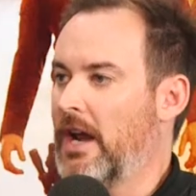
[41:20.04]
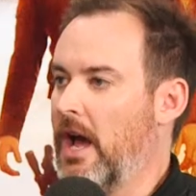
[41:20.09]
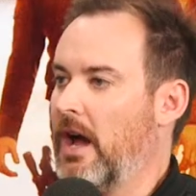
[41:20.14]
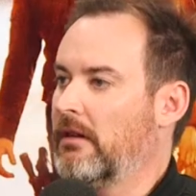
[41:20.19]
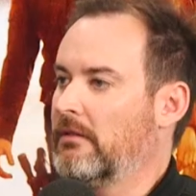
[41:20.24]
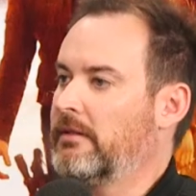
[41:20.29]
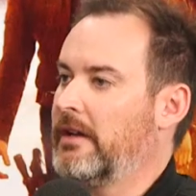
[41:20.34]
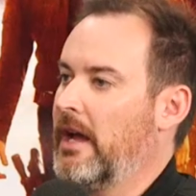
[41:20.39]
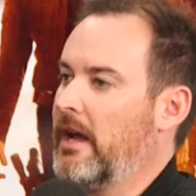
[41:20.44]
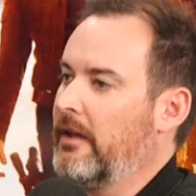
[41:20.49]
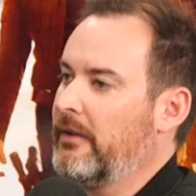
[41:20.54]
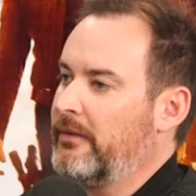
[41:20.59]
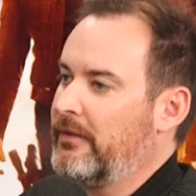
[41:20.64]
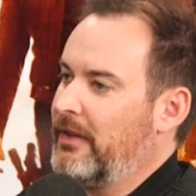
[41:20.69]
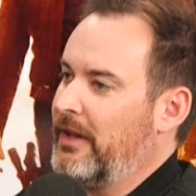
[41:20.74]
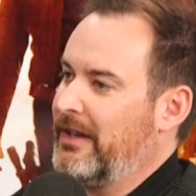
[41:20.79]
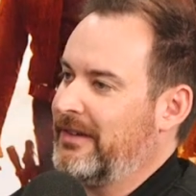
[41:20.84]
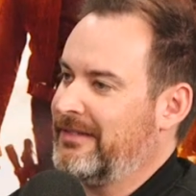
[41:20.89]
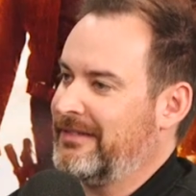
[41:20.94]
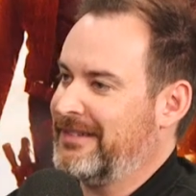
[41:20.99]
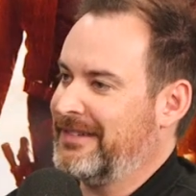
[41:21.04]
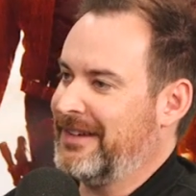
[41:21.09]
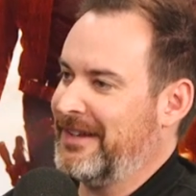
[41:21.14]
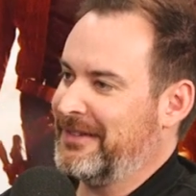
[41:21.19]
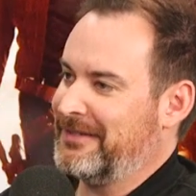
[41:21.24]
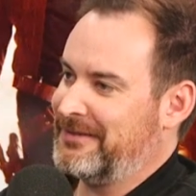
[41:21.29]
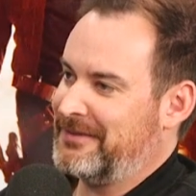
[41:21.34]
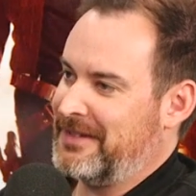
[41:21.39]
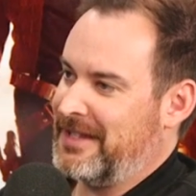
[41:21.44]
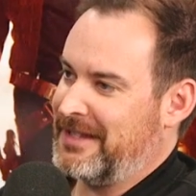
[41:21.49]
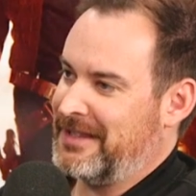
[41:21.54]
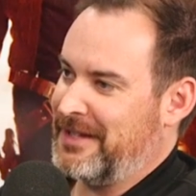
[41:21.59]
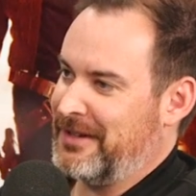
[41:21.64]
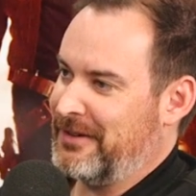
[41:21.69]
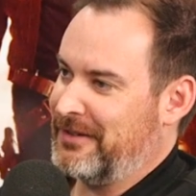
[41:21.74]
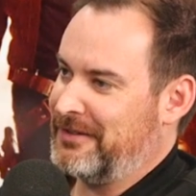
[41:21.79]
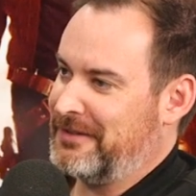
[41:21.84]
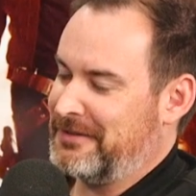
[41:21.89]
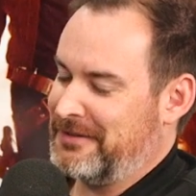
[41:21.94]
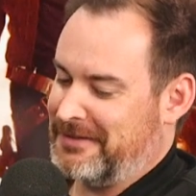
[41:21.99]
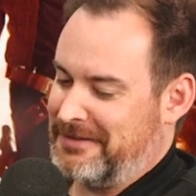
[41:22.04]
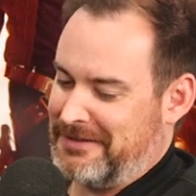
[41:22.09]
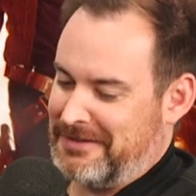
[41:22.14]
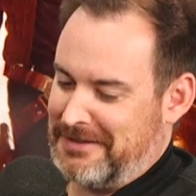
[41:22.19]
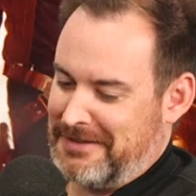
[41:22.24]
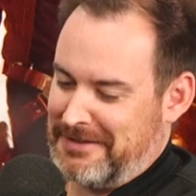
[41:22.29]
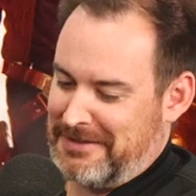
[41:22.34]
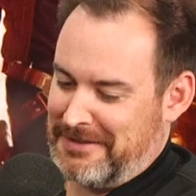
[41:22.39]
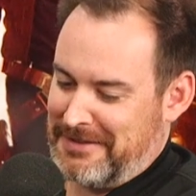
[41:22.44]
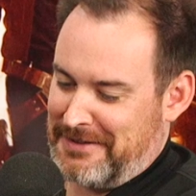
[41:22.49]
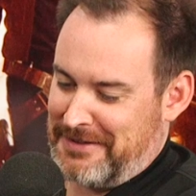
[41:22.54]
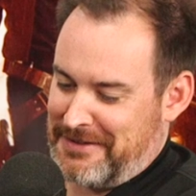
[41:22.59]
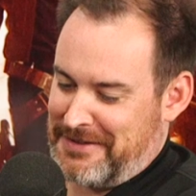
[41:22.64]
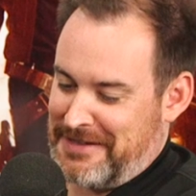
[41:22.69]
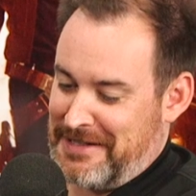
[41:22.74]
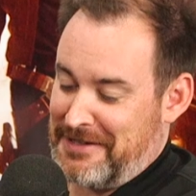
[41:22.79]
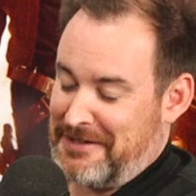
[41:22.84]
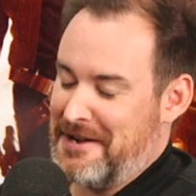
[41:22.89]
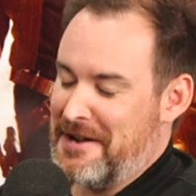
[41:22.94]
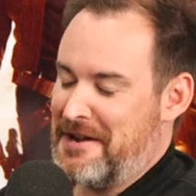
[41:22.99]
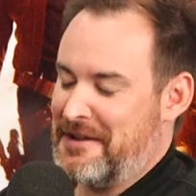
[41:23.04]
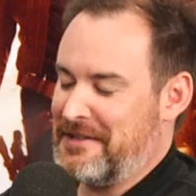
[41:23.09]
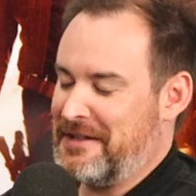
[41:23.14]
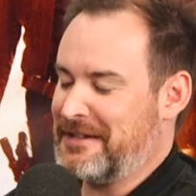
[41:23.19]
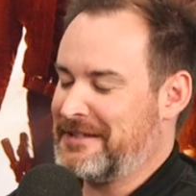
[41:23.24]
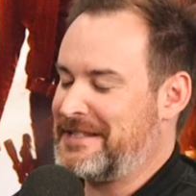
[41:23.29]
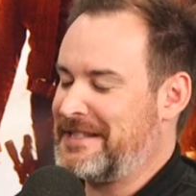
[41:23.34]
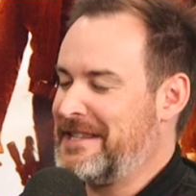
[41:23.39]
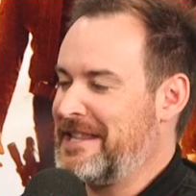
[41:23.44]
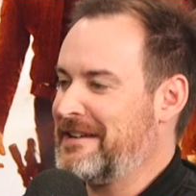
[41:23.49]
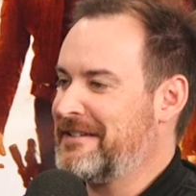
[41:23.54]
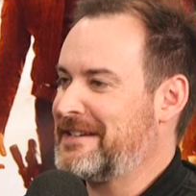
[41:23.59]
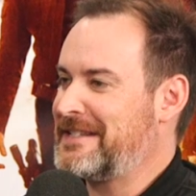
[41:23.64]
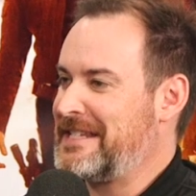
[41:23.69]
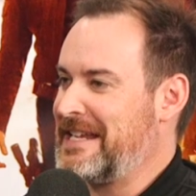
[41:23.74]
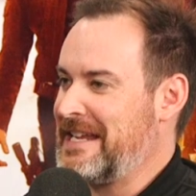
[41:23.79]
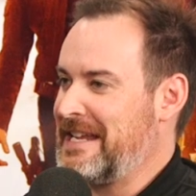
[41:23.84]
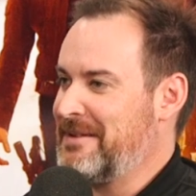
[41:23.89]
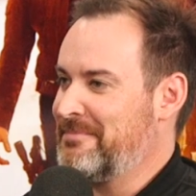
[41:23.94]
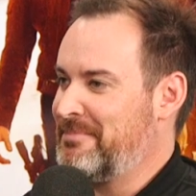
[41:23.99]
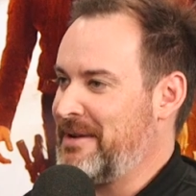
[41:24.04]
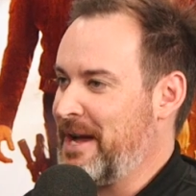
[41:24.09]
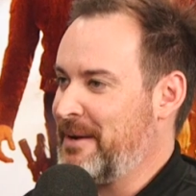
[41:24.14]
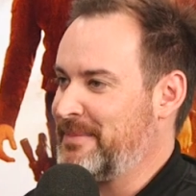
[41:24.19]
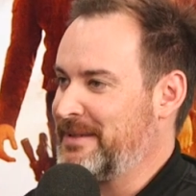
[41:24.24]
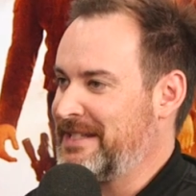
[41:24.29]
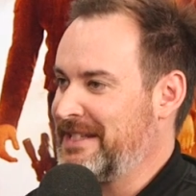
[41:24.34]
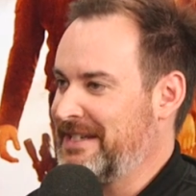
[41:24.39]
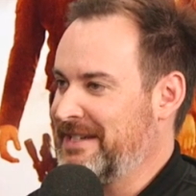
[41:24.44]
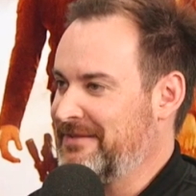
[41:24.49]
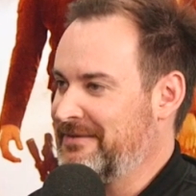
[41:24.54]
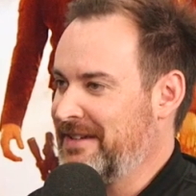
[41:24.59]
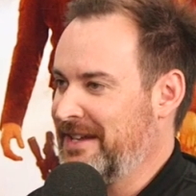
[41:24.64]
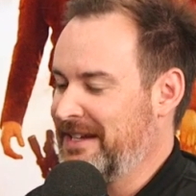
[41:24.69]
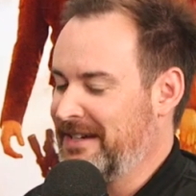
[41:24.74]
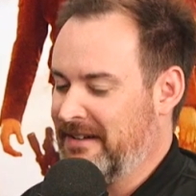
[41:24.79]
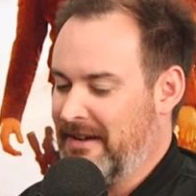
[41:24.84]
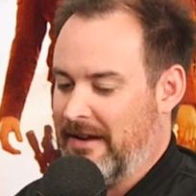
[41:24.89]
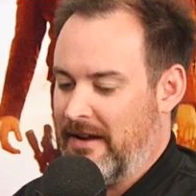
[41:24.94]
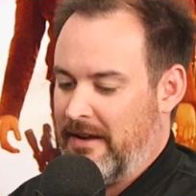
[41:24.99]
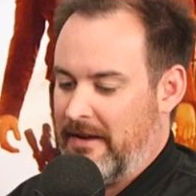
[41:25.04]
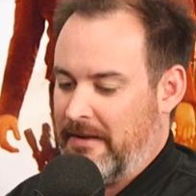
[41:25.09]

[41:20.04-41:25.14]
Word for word: out, that they're a team, Palpatine and Vader. Are